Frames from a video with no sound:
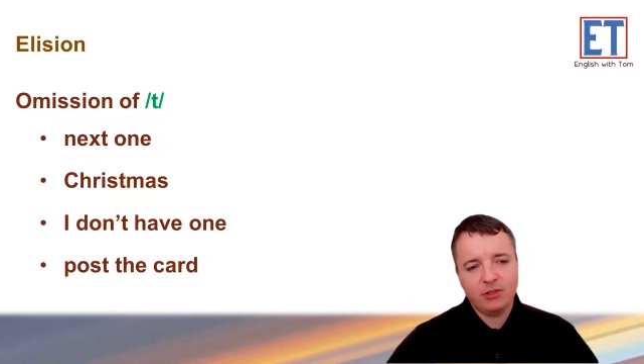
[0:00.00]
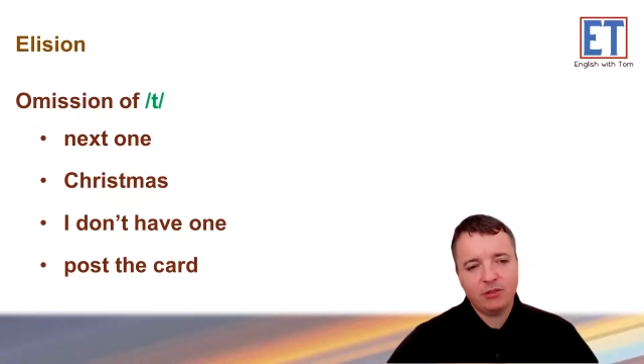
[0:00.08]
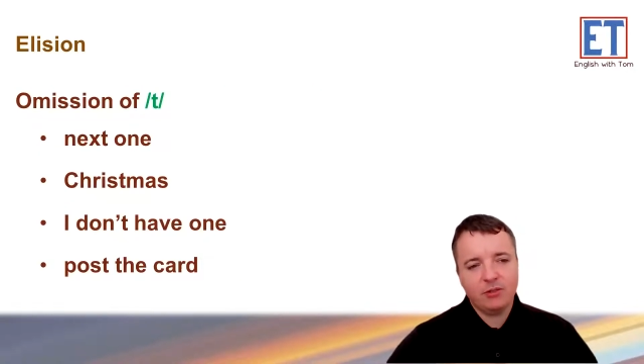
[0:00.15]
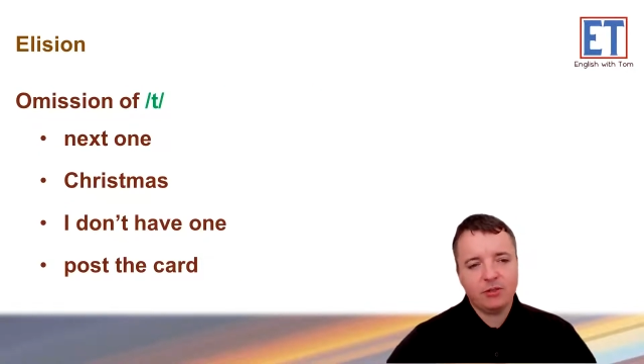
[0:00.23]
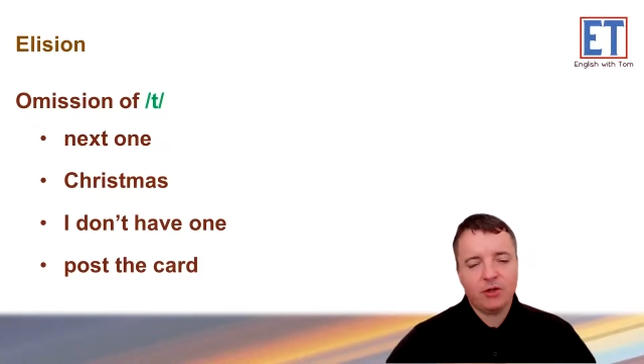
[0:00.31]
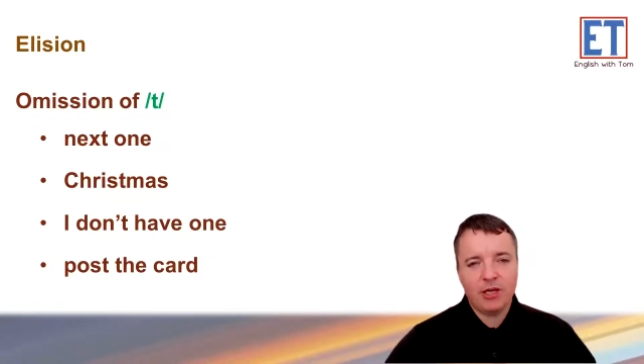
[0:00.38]

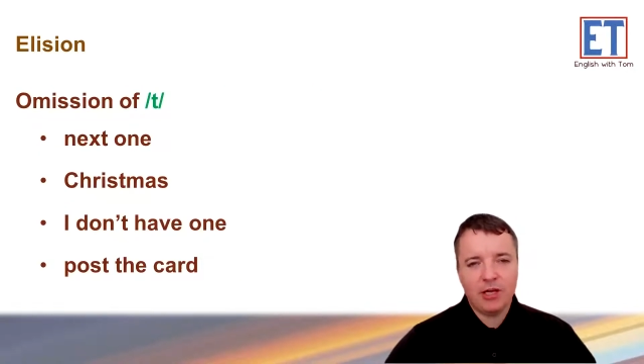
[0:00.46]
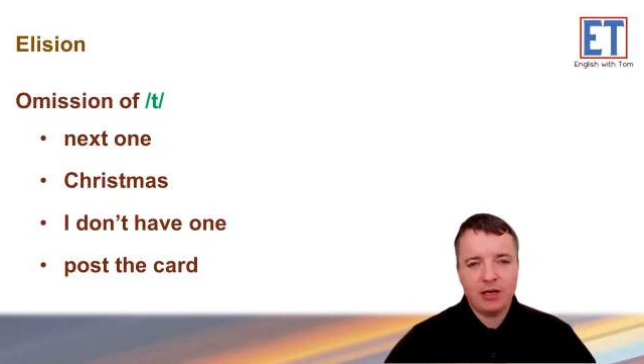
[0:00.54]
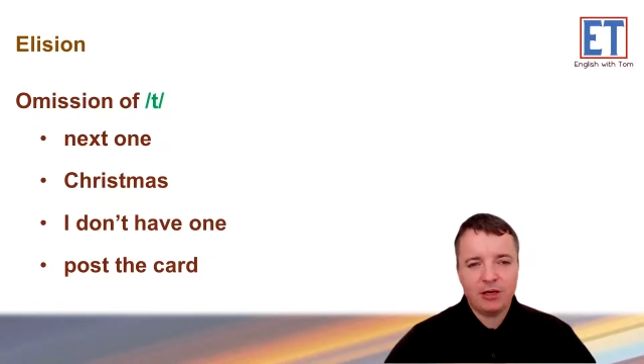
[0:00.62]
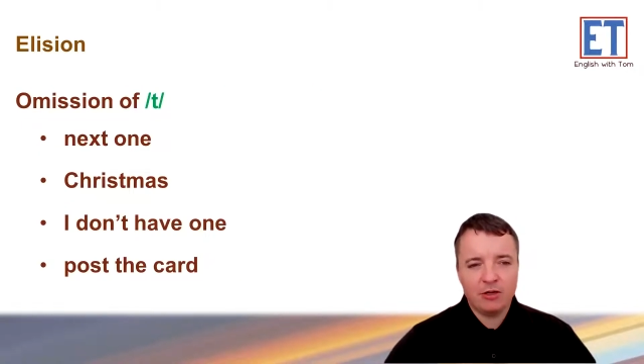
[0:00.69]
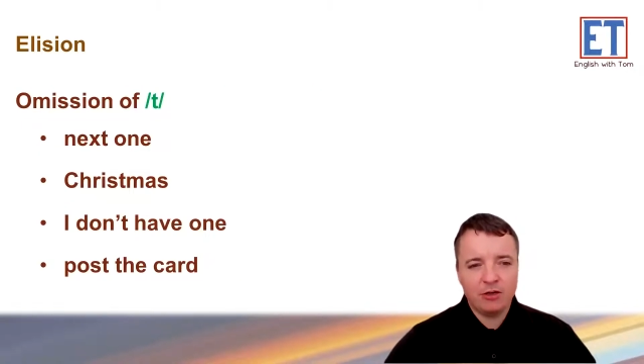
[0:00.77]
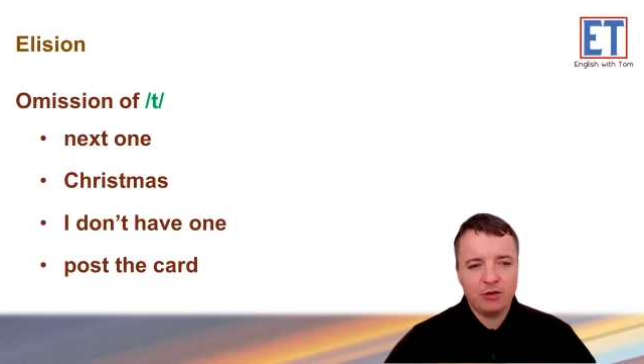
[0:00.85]
So
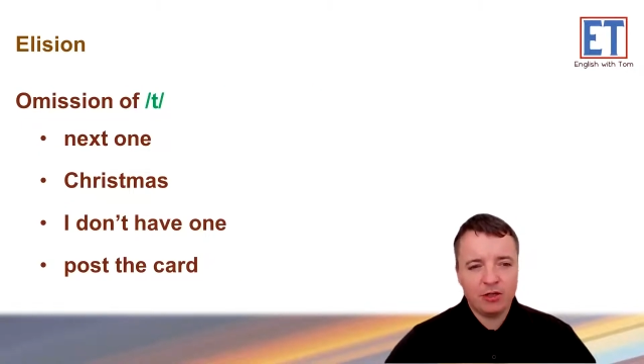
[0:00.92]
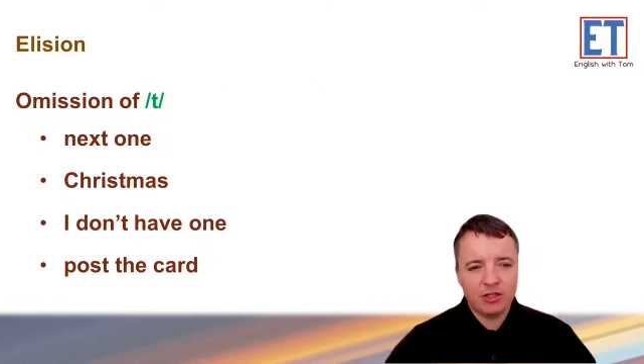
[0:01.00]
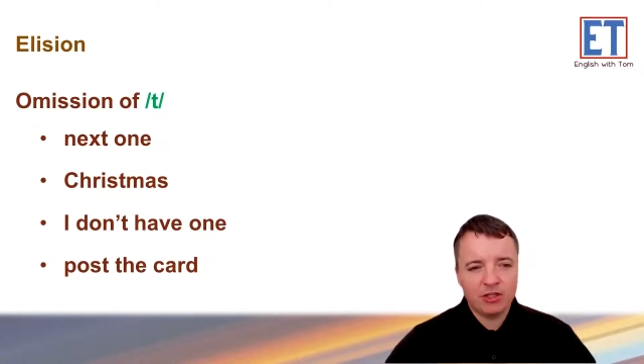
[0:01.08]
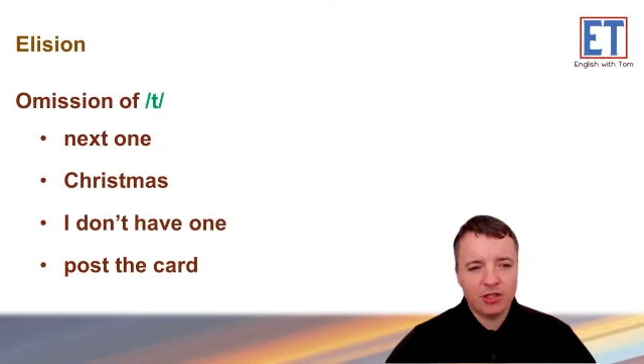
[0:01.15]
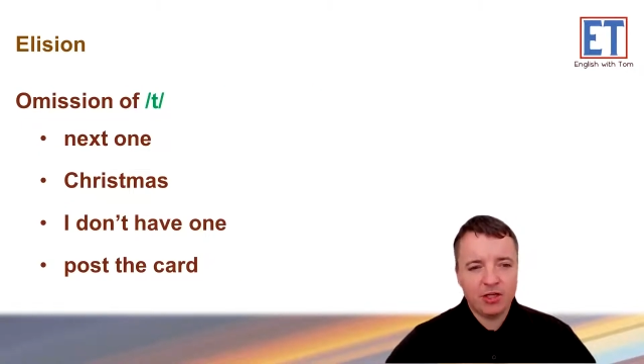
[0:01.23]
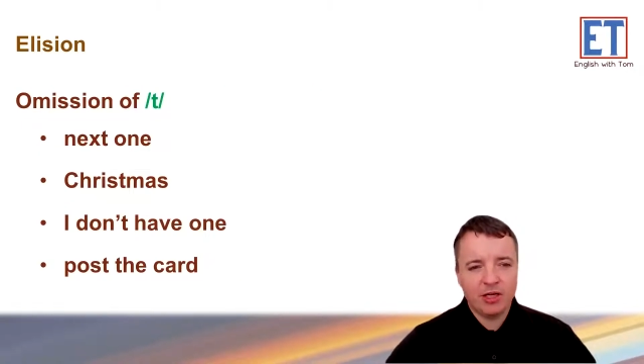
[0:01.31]
here you can
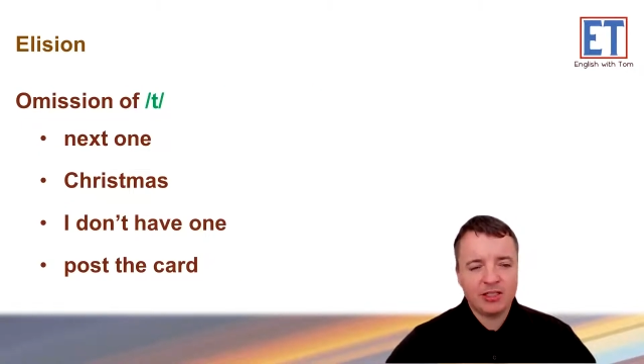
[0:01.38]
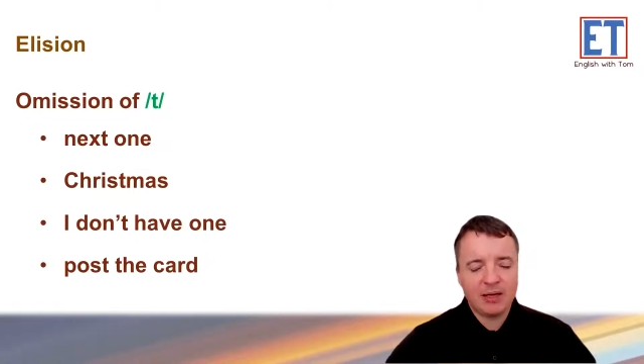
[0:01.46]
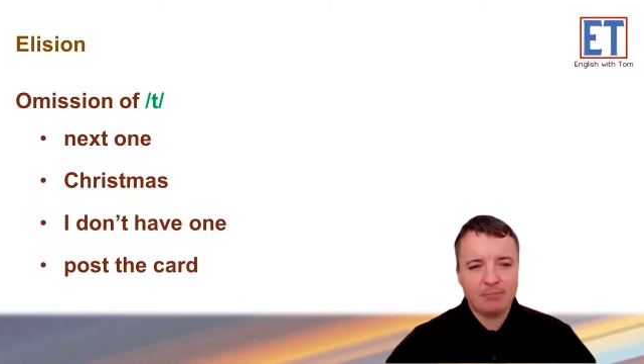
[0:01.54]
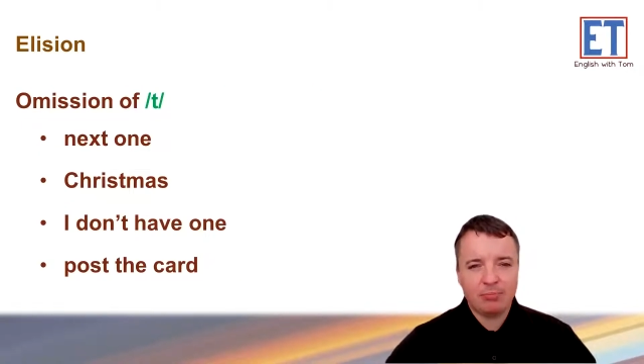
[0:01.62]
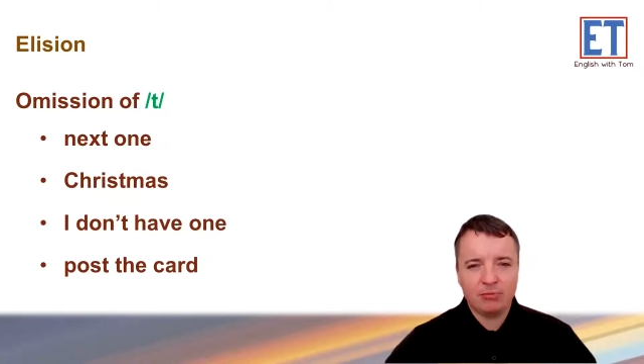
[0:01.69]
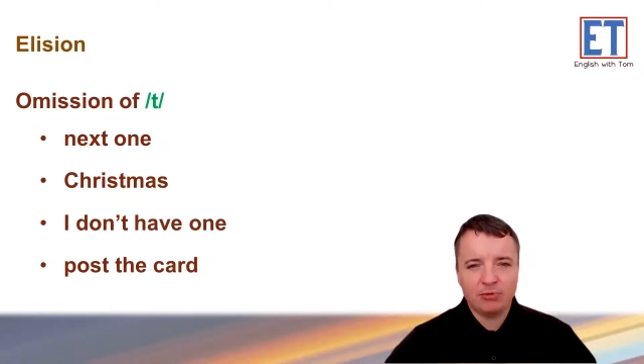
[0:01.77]
see
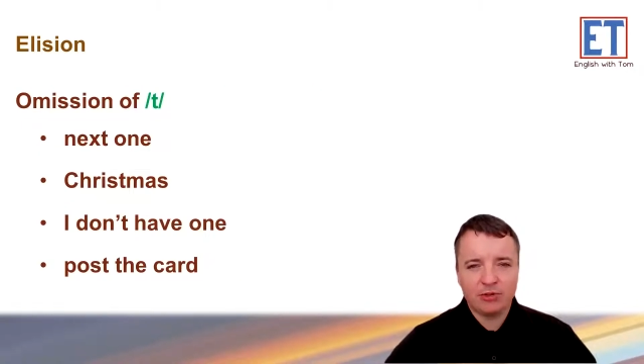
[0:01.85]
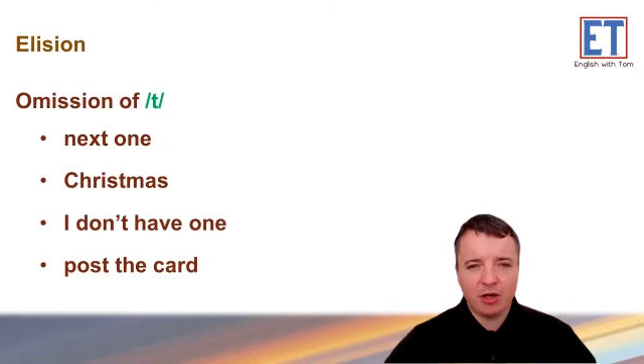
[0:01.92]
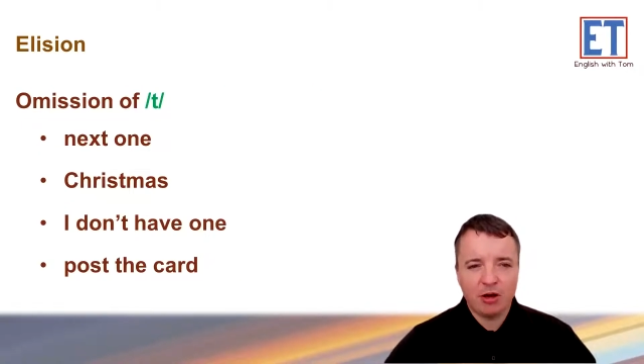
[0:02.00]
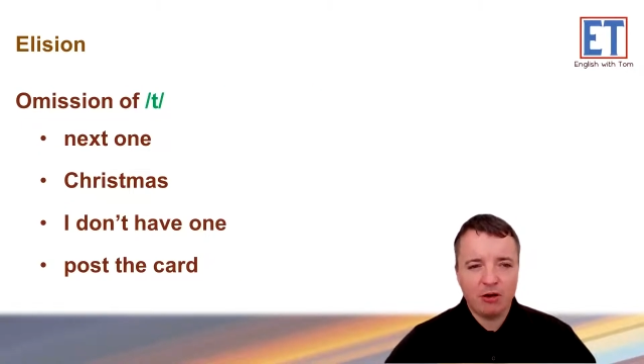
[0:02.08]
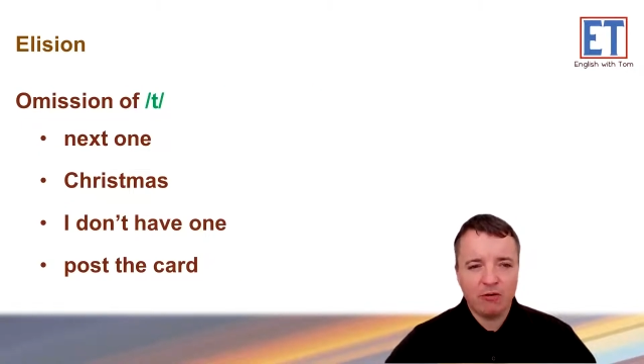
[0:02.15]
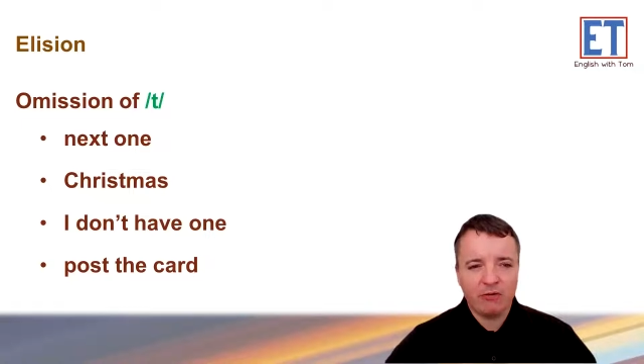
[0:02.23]
examples
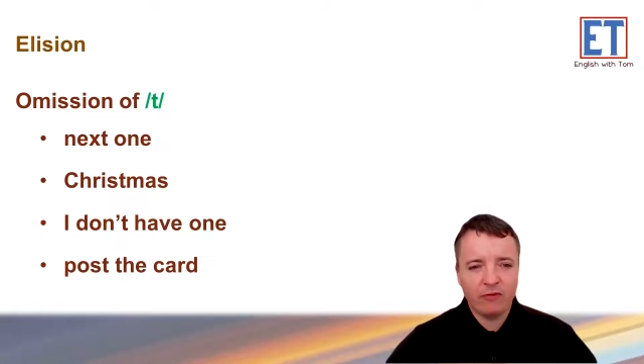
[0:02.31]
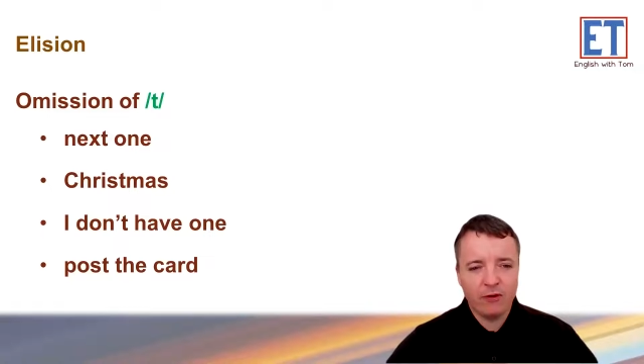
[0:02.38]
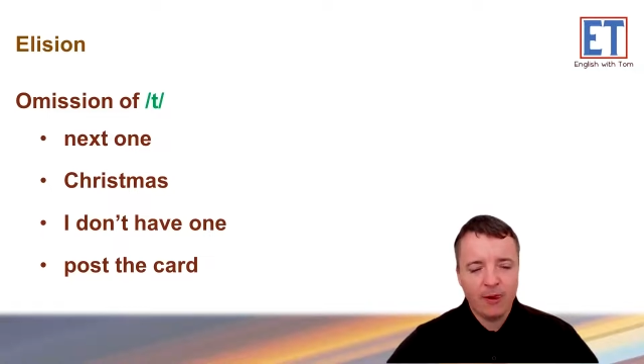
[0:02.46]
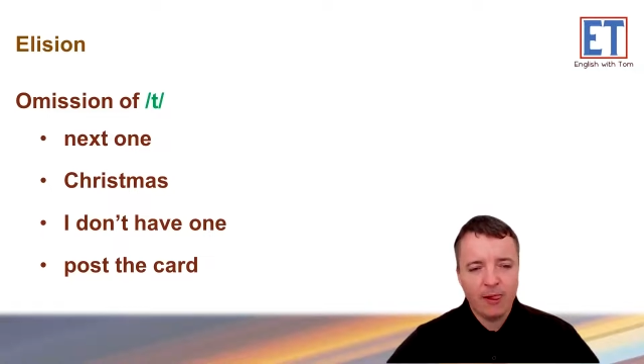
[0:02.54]
of